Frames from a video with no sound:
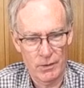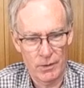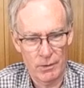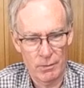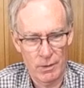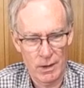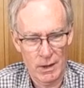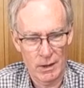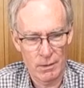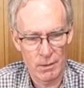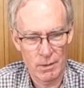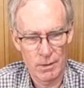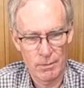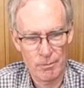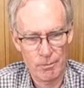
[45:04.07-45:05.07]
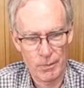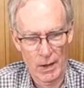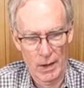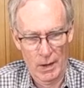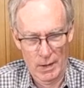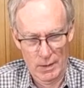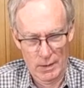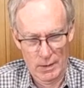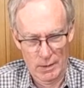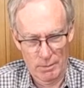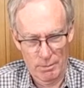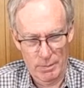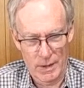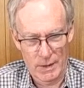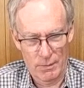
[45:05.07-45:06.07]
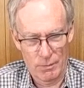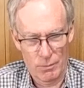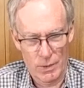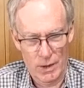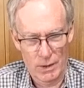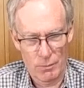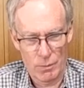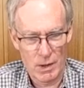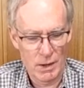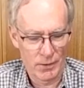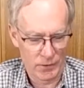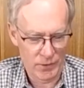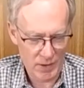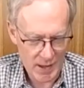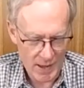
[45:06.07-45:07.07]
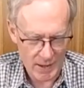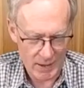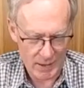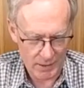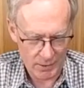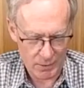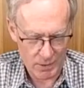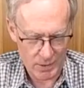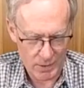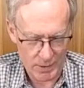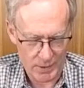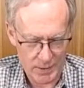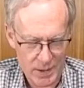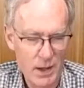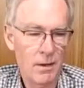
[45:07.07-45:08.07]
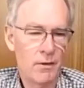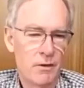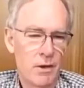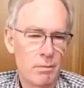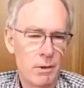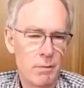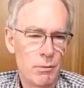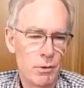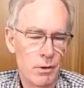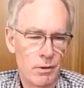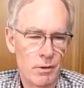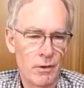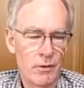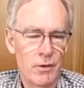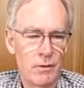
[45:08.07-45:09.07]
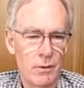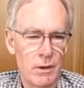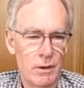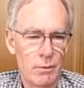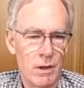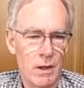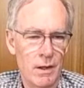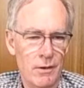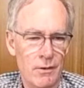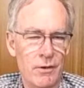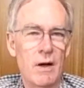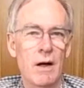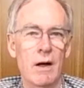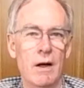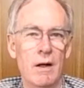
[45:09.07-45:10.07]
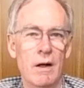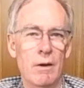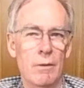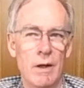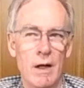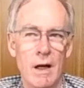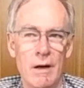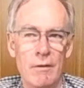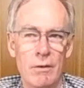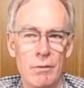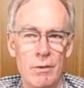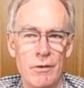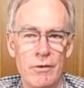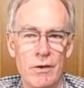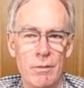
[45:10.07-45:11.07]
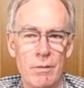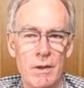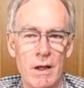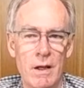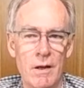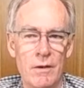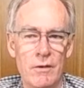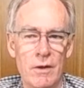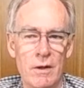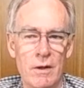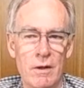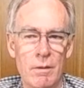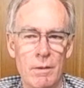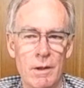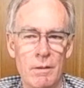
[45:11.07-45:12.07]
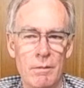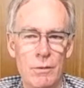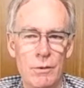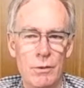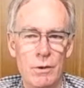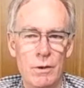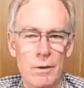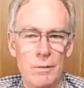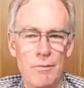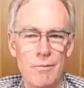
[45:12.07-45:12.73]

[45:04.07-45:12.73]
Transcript: are really good, but when the wine's young, and quite the tannins can be more aggressive when the wine is young, I would have it with something that's a little bit more